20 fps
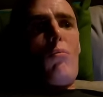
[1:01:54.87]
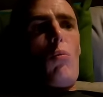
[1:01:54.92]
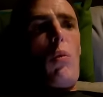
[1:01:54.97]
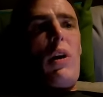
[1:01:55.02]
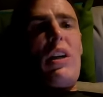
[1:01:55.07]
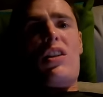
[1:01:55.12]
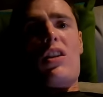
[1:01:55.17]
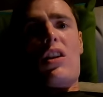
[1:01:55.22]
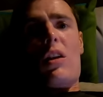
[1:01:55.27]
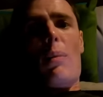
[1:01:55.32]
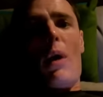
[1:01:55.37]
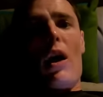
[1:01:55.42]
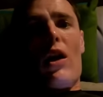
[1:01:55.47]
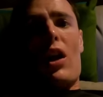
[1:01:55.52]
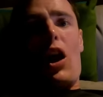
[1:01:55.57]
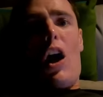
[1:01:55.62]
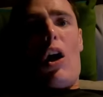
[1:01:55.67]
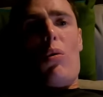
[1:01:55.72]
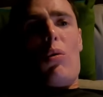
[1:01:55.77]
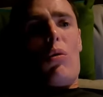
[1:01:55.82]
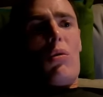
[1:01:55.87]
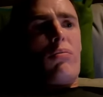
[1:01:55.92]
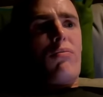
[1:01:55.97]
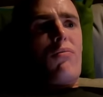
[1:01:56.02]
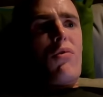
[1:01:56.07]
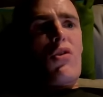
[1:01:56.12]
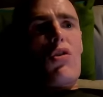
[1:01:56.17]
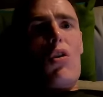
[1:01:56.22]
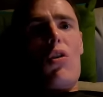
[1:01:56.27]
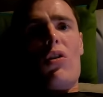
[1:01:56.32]
Wasted about an hour
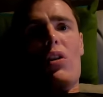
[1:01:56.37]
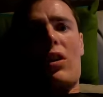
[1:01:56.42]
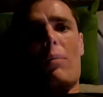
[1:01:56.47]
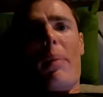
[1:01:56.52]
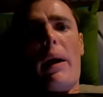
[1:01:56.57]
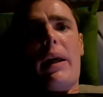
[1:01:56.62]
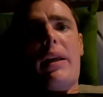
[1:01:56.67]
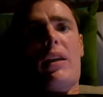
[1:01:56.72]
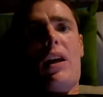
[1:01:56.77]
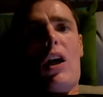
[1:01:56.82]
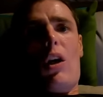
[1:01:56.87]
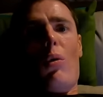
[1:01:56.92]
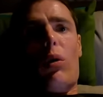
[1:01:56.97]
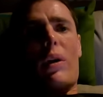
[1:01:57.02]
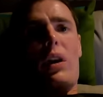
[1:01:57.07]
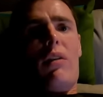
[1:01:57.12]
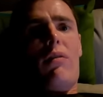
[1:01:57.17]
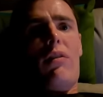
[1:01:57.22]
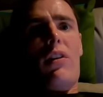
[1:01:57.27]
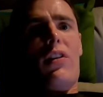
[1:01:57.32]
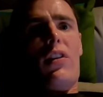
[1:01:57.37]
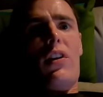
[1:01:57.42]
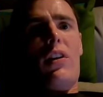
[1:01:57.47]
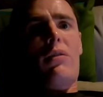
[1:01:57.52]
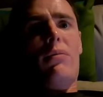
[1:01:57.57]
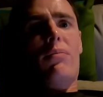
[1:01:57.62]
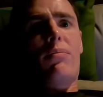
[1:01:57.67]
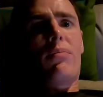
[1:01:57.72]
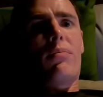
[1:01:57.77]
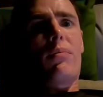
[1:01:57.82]
sorting the bike out and
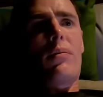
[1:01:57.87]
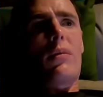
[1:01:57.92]
everything,